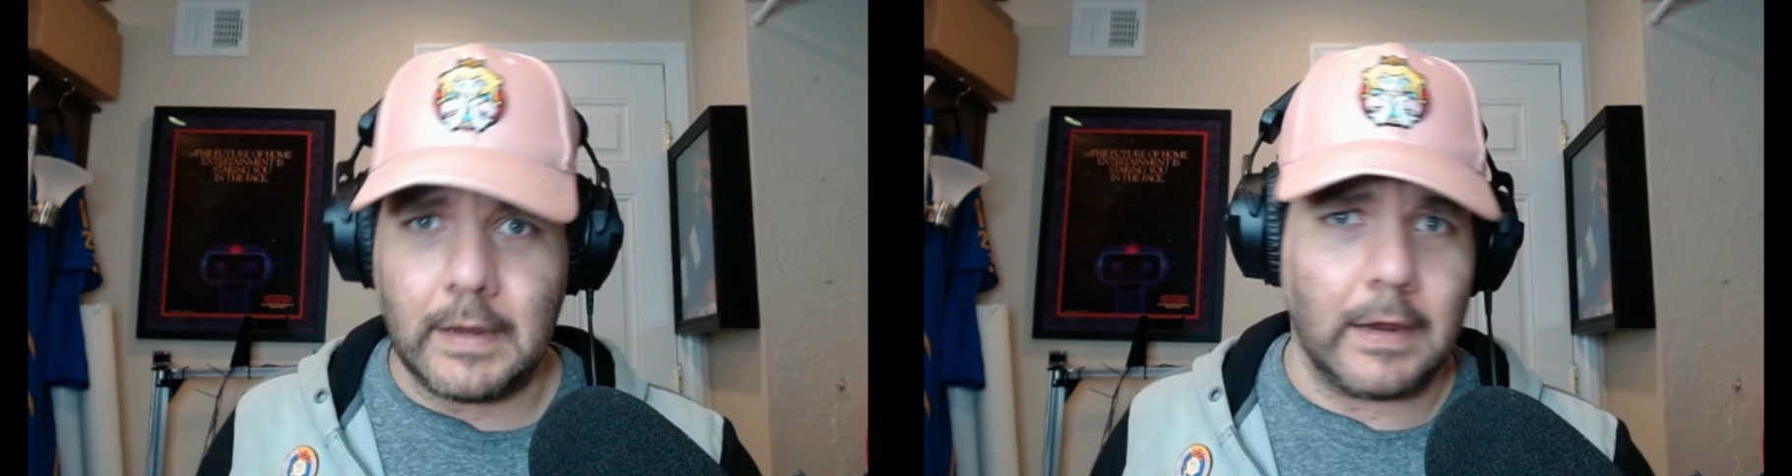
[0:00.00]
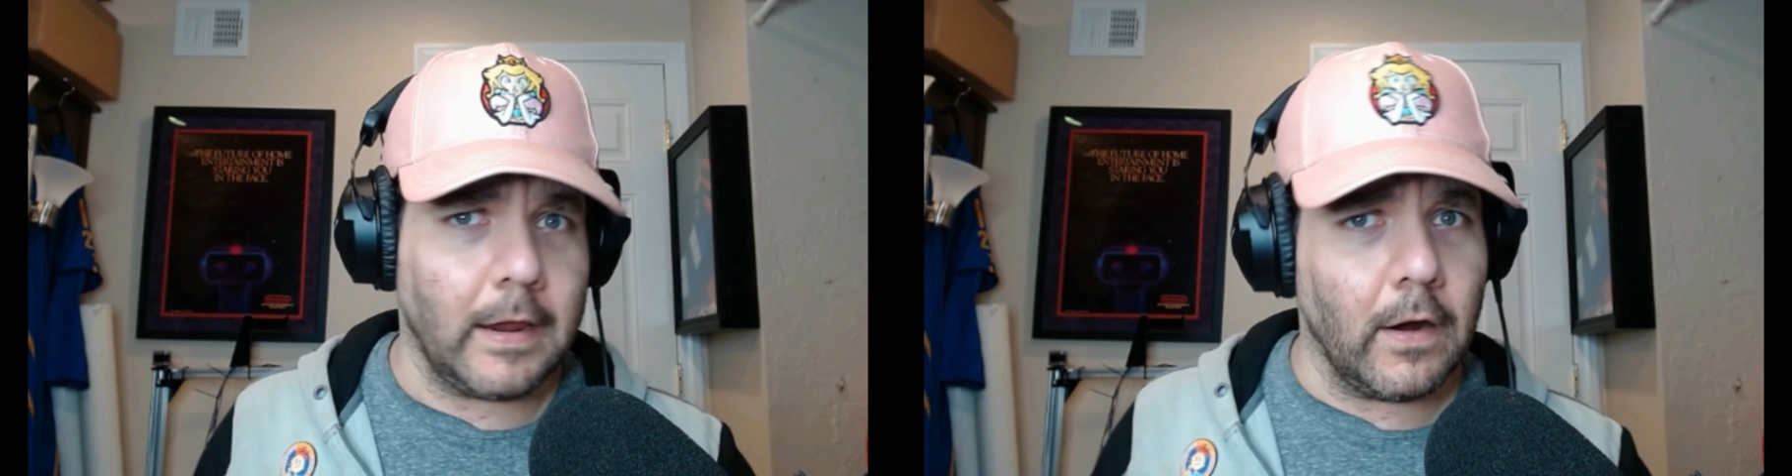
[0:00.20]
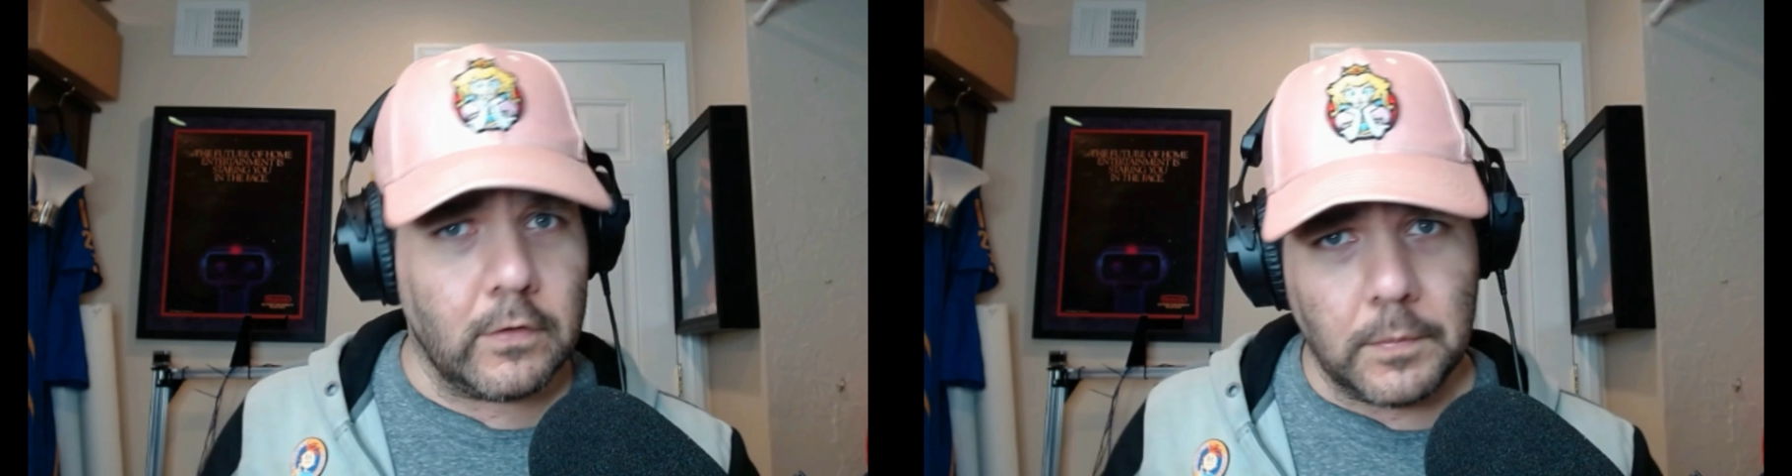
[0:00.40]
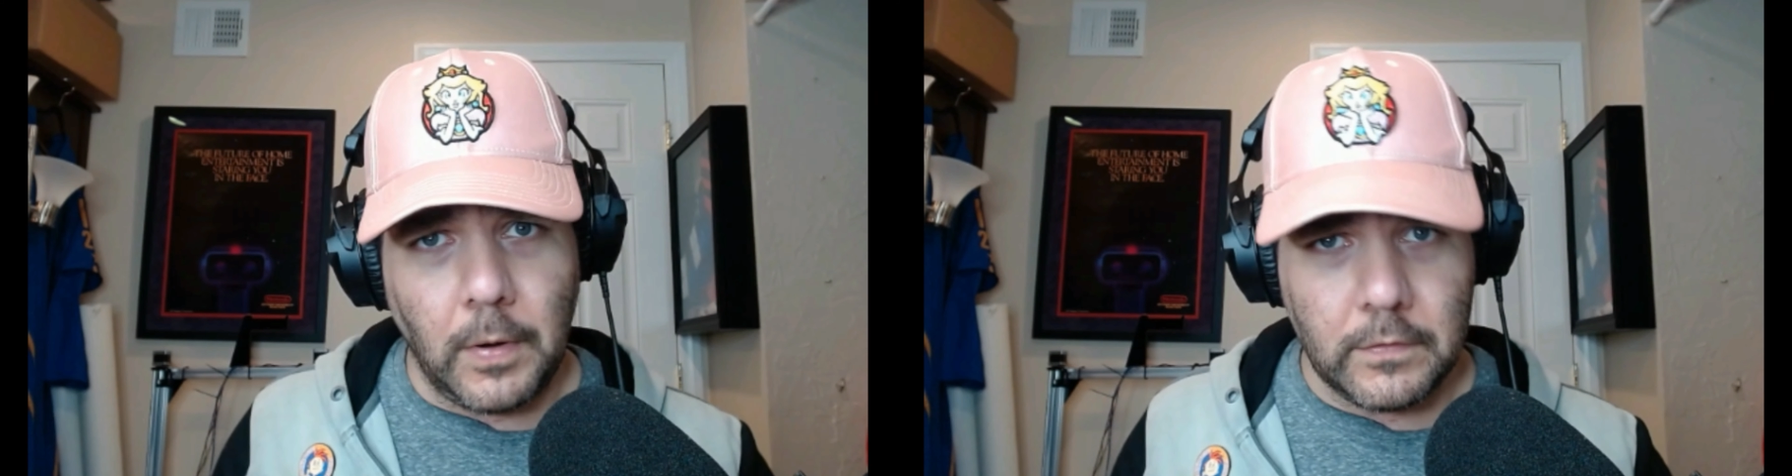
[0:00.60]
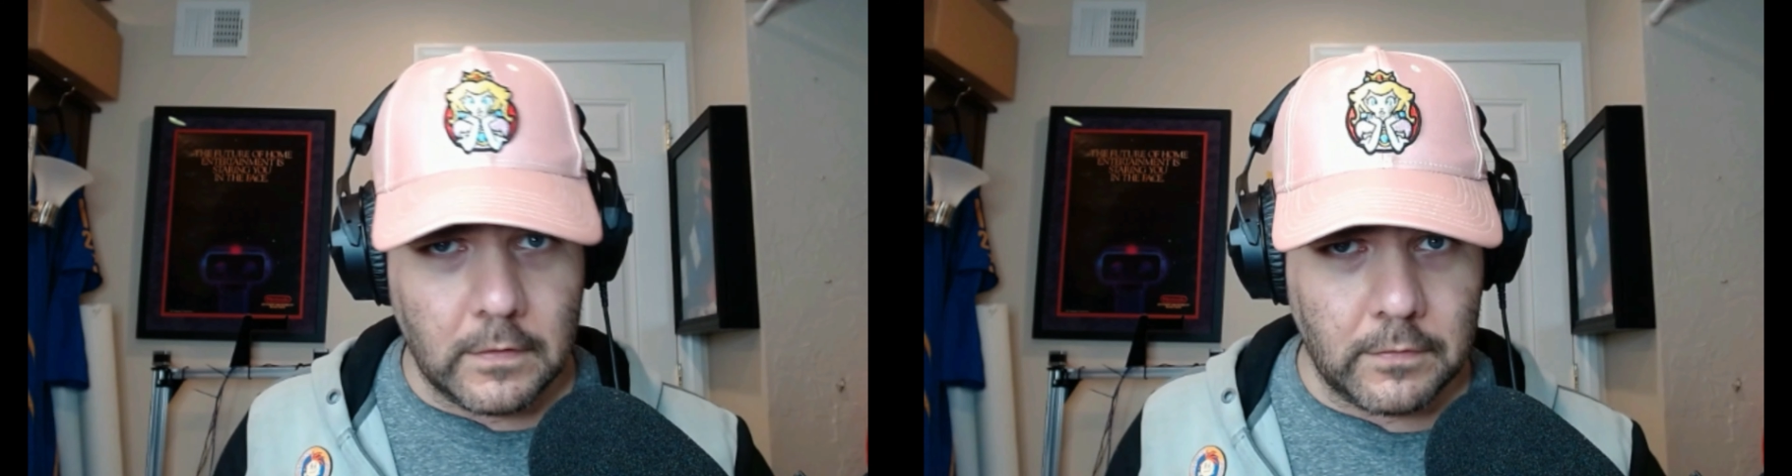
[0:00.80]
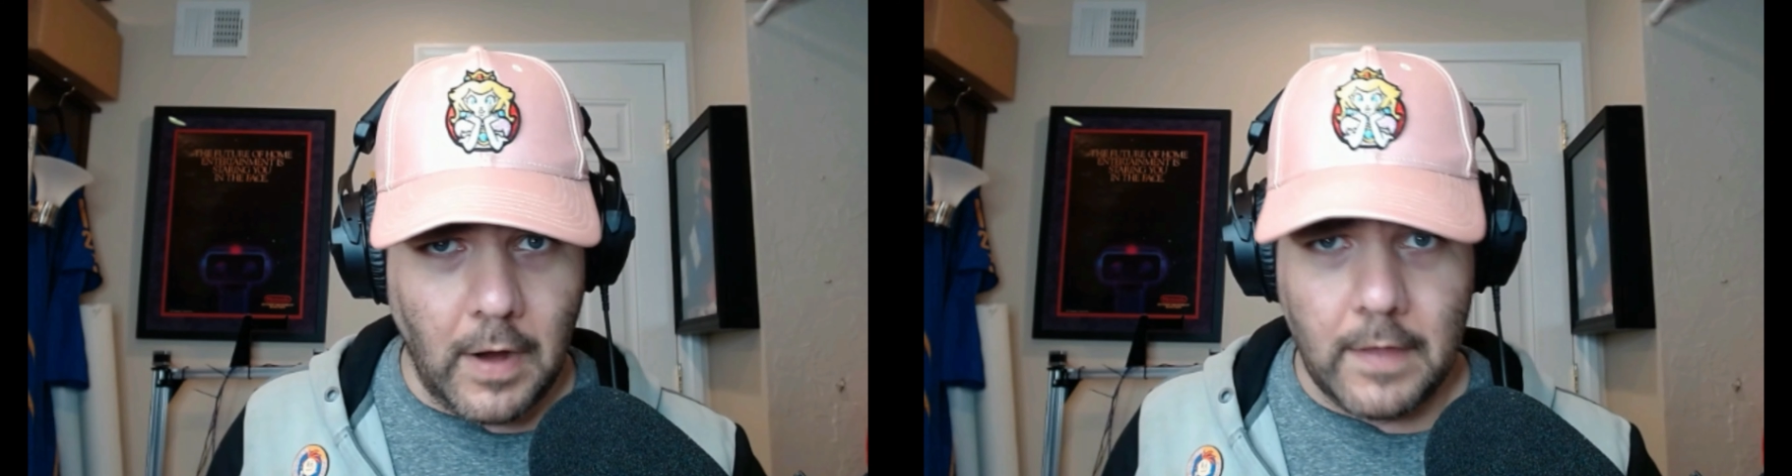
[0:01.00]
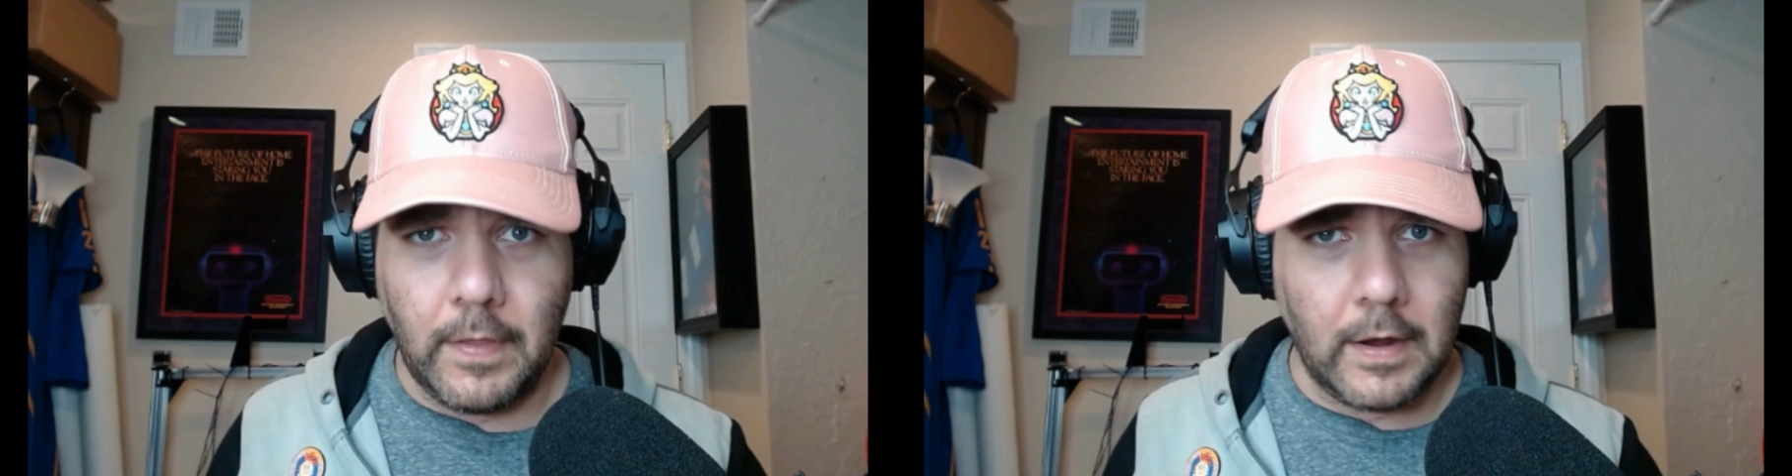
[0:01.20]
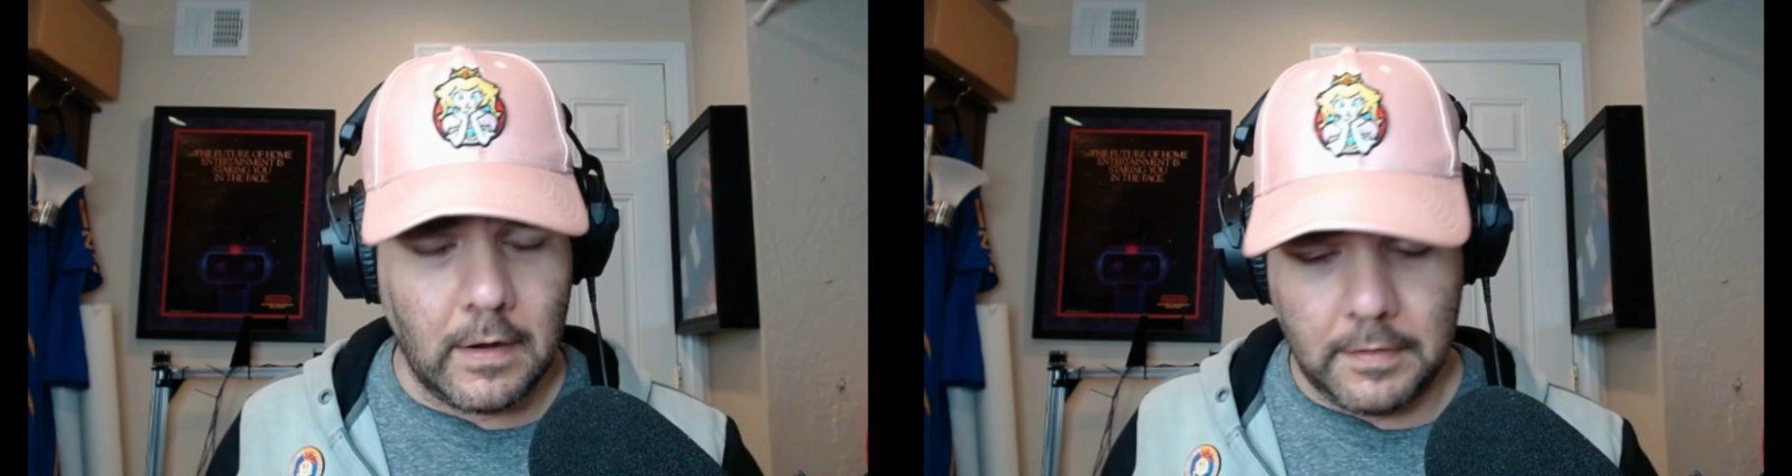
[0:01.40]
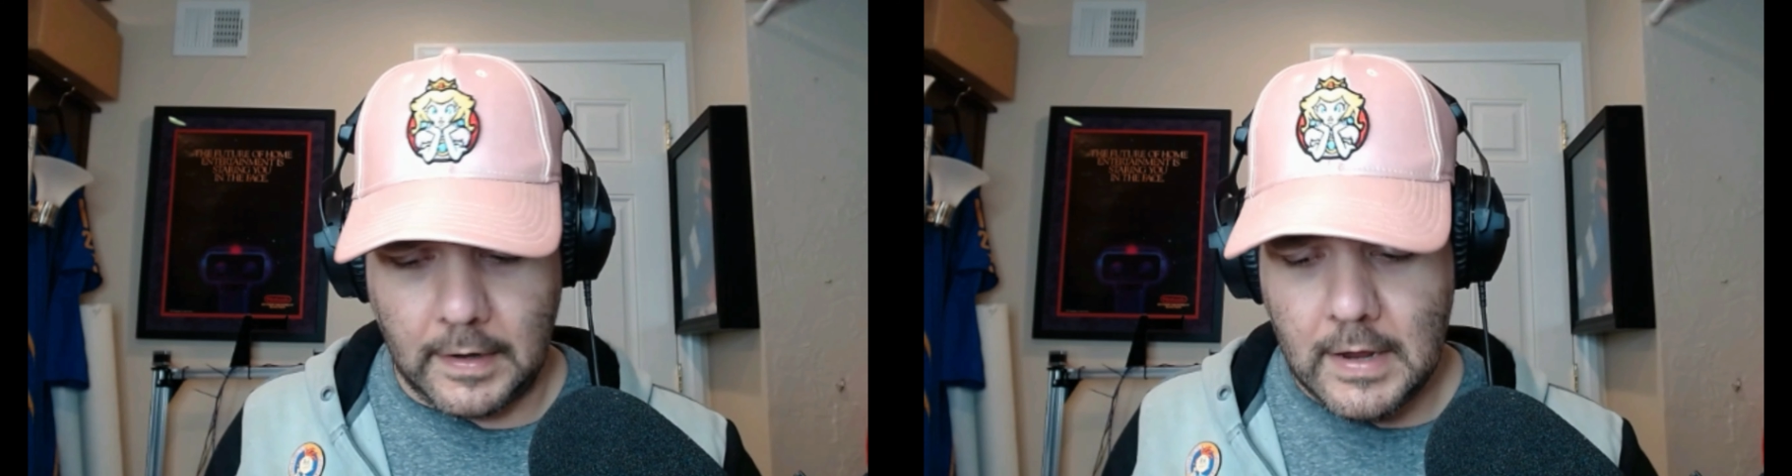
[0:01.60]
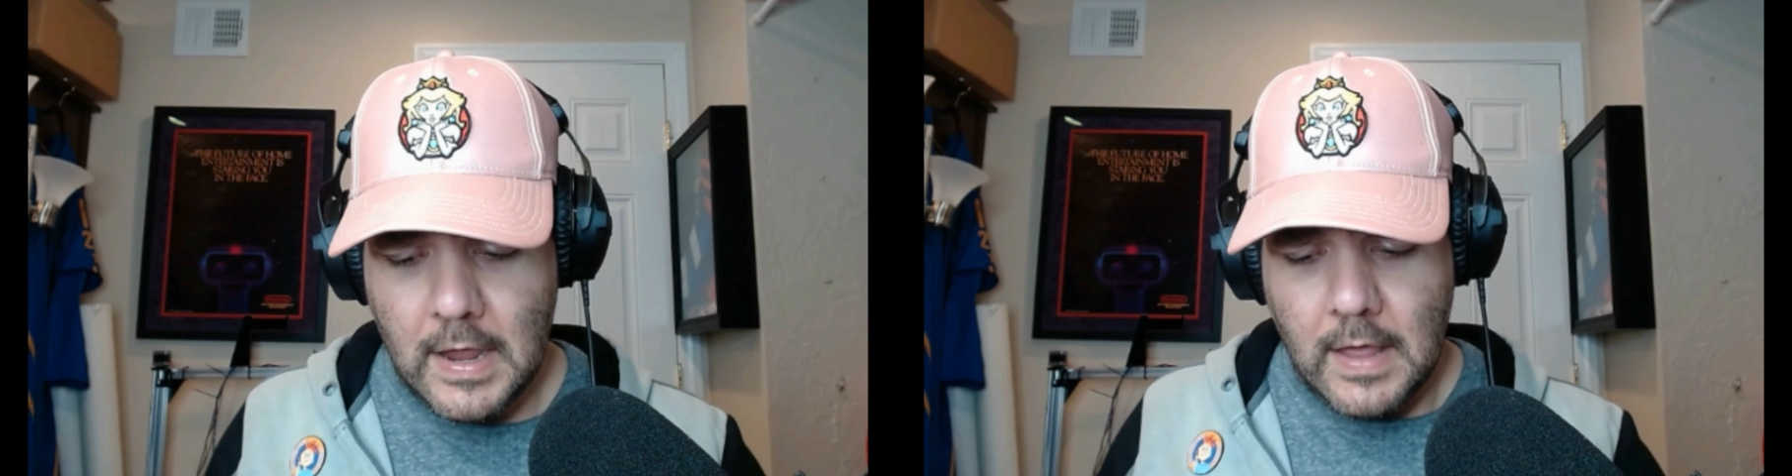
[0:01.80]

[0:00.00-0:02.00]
get character poses right, that kind of thing.